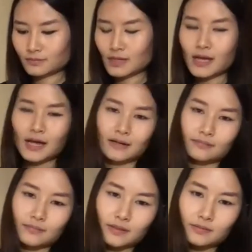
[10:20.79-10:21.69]
Um,
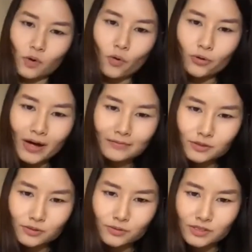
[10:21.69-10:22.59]
all you have to
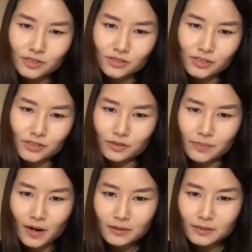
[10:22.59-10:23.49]
do is just tear it
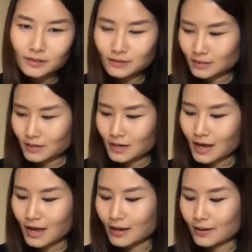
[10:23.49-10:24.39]
apart.
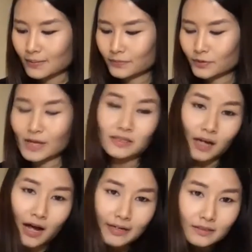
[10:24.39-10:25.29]
Um, you can
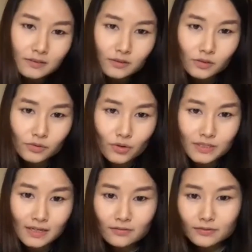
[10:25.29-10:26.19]
cut it
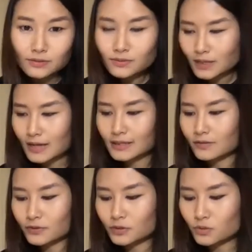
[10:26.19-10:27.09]
yourself too. And if
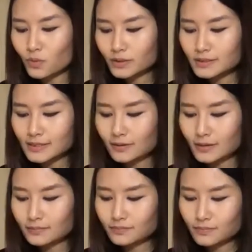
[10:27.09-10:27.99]
you do want to sell it,
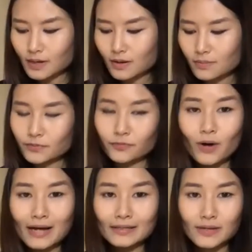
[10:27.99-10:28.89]
um,
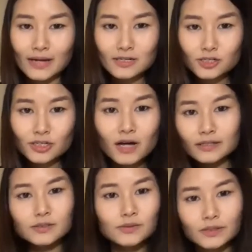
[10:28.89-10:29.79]
beforehand, you can actually cut
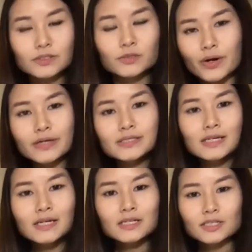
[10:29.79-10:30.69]
into little squares,
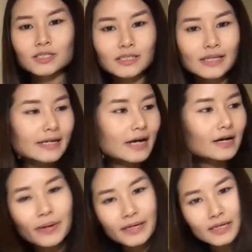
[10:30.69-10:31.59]
just lay it on a
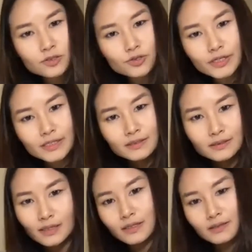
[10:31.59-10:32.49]
baking tray, like,
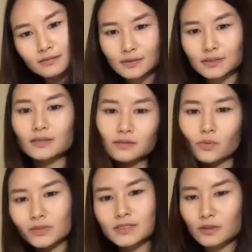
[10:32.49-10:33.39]
and then you will
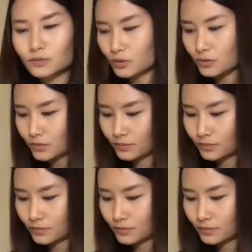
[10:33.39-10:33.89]
sell too.